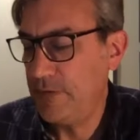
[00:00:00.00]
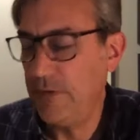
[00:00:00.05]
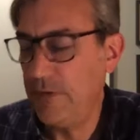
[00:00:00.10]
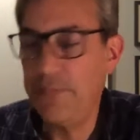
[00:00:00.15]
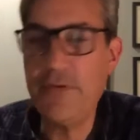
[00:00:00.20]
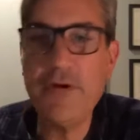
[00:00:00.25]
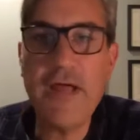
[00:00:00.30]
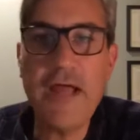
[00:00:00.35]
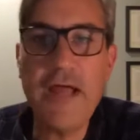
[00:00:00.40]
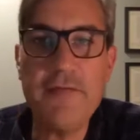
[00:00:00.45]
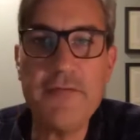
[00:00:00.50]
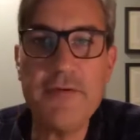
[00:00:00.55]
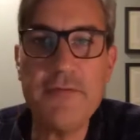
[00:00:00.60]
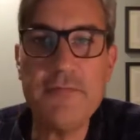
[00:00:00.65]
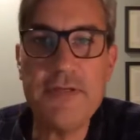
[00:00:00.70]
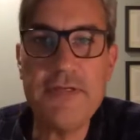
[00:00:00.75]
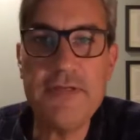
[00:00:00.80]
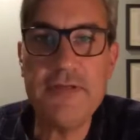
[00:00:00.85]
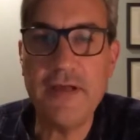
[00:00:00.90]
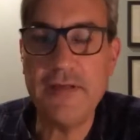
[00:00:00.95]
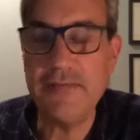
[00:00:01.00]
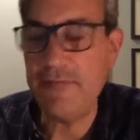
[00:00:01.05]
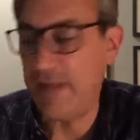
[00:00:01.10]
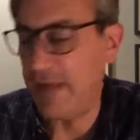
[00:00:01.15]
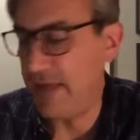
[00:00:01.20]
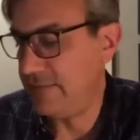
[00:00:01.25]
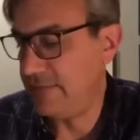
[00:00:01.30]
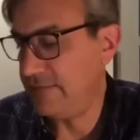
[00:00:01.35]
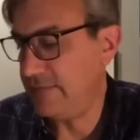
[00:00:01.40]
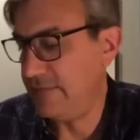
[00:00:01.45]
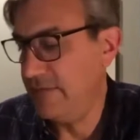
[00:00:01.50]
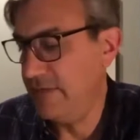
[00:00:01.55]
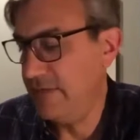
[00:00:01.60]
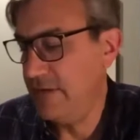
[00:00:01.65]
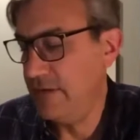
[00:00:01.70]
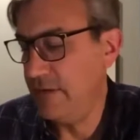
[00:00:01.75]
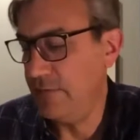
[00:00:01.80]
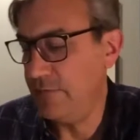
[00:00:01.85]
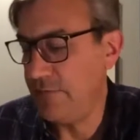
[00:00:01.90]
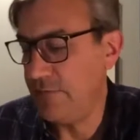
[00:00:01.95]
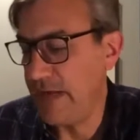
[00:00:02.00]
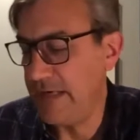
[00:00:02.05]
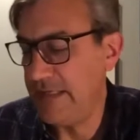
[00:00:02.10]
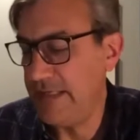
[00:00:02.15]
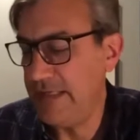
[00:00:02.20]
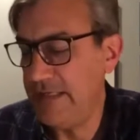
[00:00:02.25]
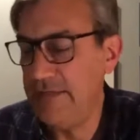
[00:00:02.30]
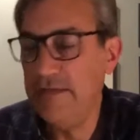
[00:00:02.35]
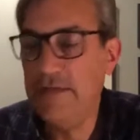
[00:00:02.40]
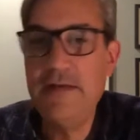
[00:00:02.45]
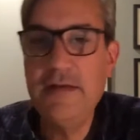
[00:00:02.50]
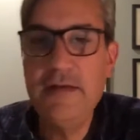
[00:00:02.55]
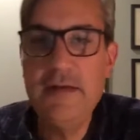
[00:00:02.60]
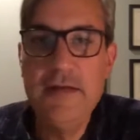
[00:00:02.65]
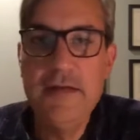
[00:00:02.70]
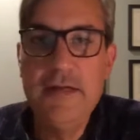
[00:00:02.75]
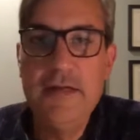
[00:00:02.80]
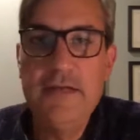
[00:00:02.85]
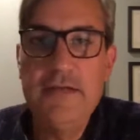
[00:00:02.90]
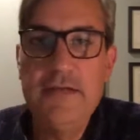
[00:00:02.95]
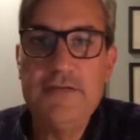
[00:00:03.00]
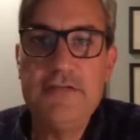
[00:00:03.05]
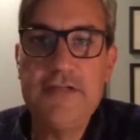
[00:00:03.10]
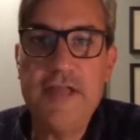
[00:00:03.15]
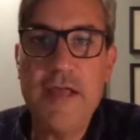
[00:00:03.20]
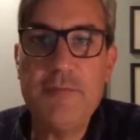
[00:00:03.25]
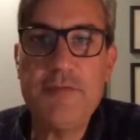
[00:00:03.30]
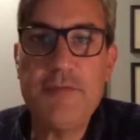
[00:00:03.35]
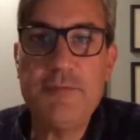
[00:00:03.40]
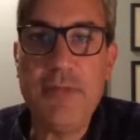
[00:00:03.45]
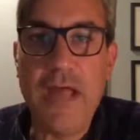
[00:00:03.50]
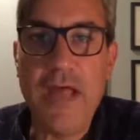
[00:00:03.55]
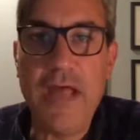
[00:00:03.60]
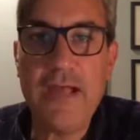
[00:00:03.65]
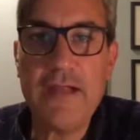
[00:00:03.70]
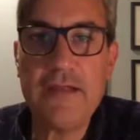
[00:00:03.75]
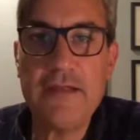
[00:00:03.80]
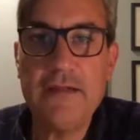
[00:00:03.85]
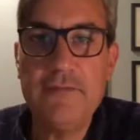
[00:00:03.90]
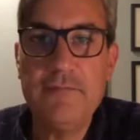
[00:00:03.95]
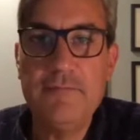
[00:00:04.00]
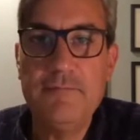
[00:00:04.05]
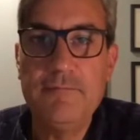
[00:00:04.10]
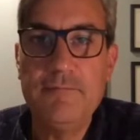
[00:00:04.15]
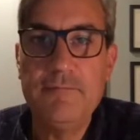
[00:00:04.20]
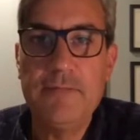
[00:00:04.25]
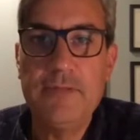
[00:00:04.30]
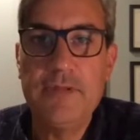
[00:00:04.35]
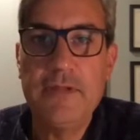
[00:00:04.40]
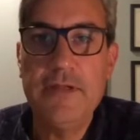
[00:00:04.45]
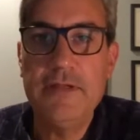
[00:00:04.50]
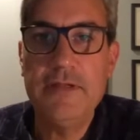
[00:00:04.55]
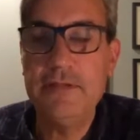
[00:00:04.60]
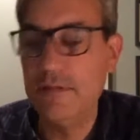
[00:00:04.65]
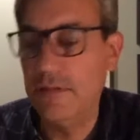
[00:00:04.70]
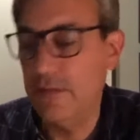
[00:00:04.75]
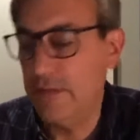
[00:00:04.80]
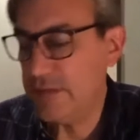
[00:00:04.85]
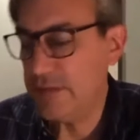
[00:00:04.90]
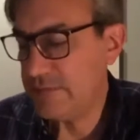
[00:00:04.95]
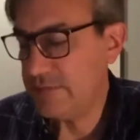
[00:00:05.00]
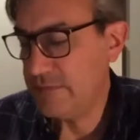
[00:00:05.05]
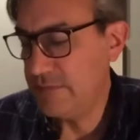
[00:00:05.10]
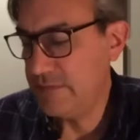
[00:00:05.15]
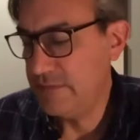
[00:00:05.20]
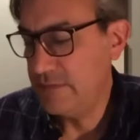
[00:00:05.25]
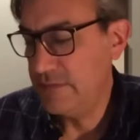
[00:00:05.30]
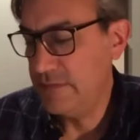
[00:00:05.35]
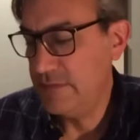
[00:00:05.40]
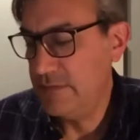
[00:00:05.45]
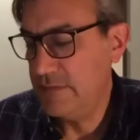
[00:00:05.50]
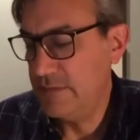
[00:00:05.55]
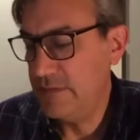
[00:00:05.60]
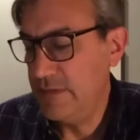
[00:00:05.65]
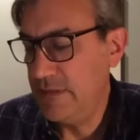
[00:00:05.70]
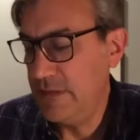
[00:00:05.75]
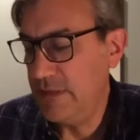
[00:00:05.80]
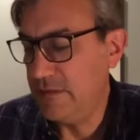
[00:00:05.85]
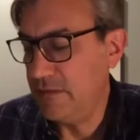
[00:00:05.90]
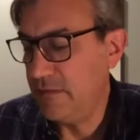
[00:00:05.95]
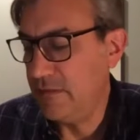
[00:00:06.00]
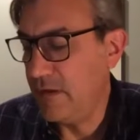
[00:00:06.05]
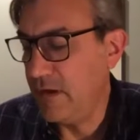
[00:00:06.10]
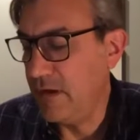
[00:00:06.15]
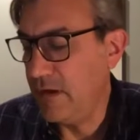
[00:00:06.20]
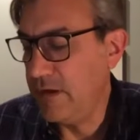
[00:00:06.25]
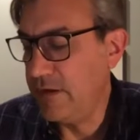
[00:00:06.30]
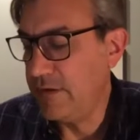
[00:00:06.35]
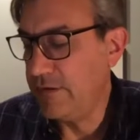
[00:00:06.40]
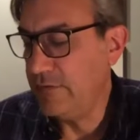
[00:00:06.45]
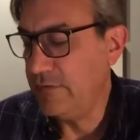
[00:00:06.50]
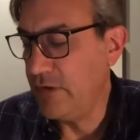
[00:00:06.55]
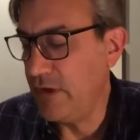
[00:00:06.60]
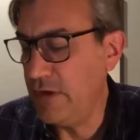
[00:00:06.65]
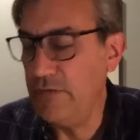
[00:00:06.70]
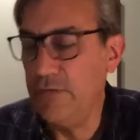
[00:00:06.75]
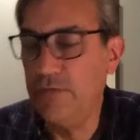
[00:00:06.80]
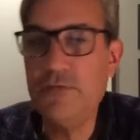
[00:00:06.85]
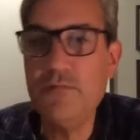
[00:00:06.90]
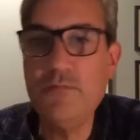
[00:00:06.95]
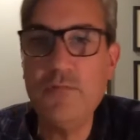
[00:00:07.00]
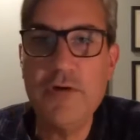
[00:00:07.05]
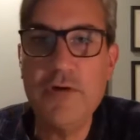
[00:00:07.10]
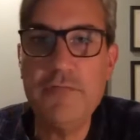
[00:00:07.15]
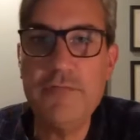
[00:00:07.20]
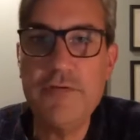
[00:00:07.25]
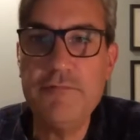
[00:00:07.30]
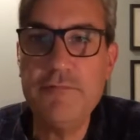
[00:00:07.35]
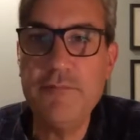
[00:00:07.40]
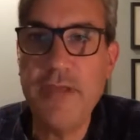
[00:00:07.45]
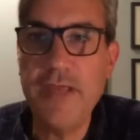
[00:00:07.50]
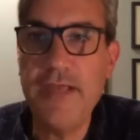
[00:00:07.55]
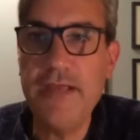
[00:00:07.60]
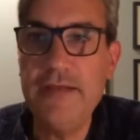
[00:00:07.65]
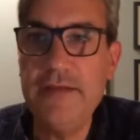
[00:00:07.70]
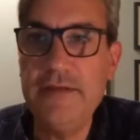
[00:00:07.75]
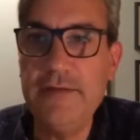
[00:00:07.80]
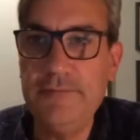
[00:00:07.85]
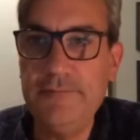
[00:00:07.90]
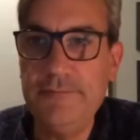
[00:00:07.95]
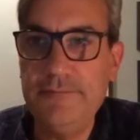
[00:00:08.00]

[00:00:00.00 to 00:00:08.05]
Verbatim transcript: Although, haven't we done that already? Stepped back and looked and long known what we've made?